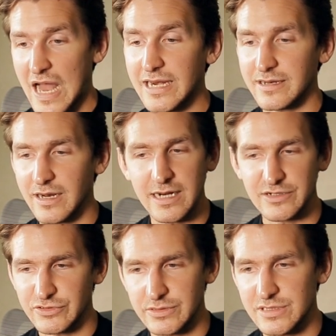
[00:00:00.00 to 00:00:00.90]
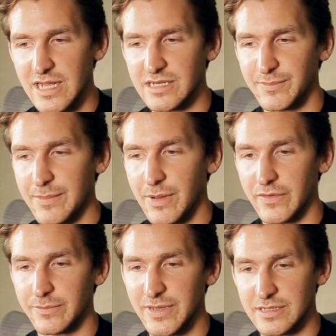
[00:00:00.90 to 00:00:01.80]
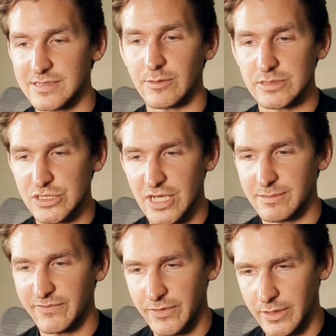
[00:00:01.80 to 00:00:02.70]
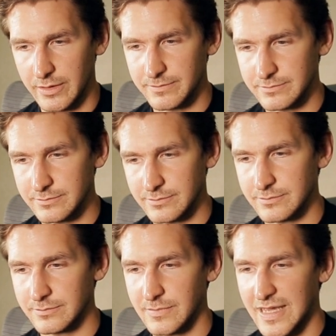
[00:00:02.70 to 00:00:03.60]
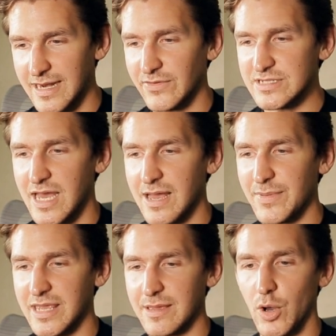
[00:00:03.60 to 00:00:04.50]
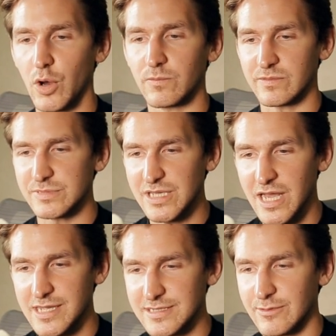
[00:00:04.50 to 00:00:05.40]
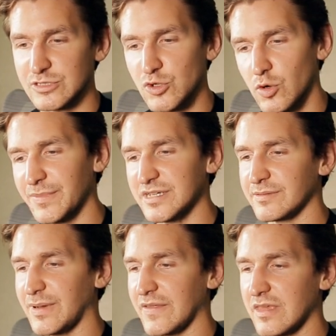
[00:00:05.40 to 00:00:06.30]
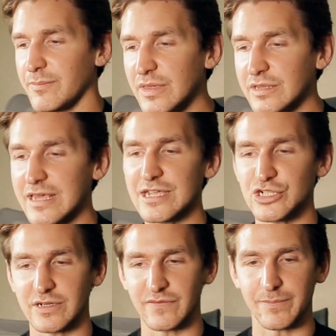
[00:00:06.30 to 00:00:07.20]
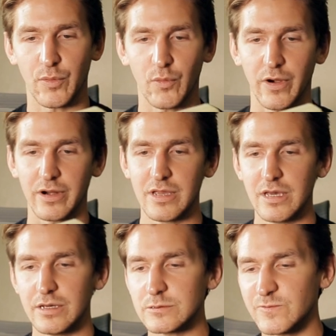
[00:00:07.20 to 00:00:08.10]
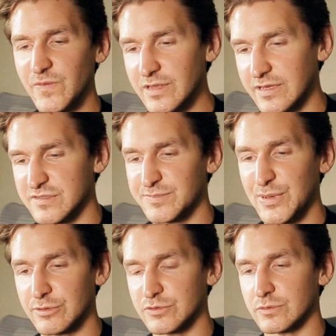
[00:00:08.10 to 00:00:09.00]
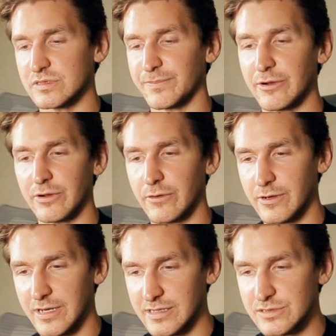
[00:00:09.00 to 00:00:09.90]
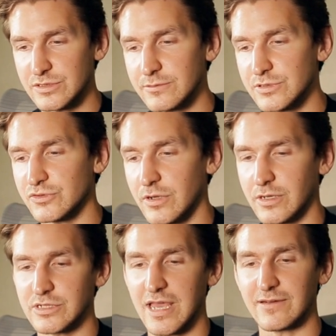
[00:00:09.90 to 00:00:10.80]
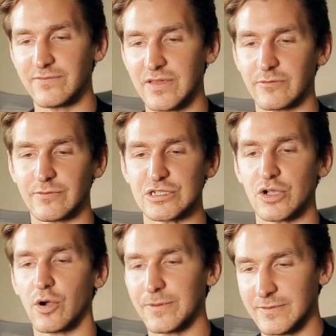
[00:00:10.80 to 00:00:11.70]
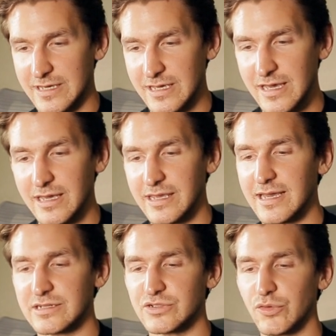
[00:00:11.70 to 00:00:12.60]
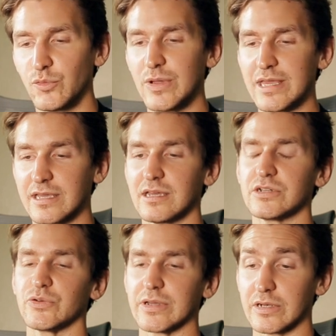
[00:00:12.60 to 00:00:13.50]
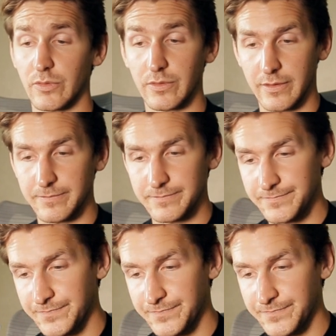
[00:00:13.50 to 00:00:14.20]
I did not introduce Stein to my mother because I was ashamed of her. And every time I came home from Stein's, I was tormented by the humiliation of the poor, whose feeling of spiritual superiority is too strong to envy the rich openly, yet too weak to ignore them.